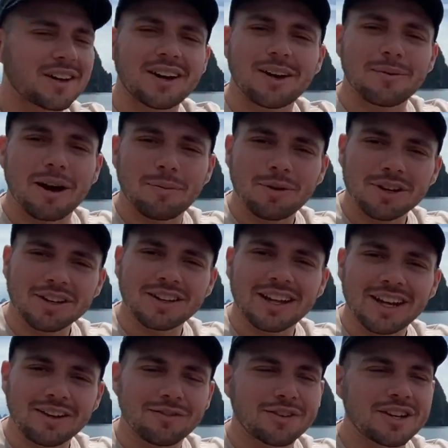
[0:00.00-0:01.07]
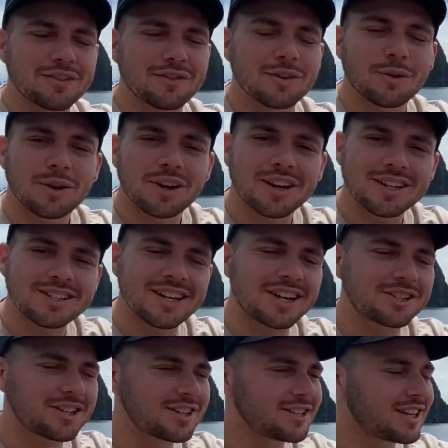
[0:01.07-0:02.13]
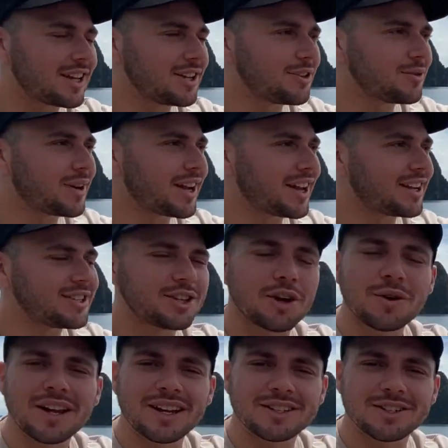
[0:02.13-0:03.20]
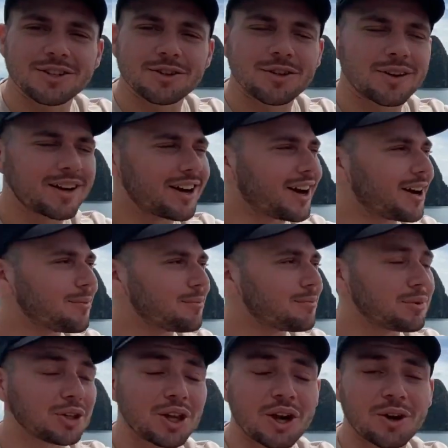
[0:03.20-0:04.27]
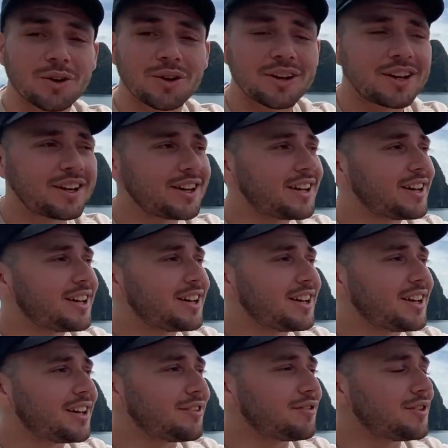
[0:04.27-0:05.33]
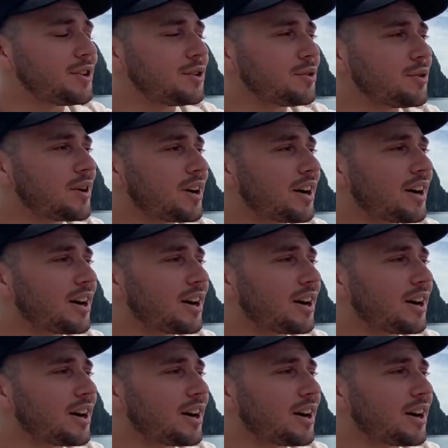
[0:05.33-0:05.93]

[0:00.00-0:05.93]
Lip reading: I'll put a link for different organizations that you can donate to below. If you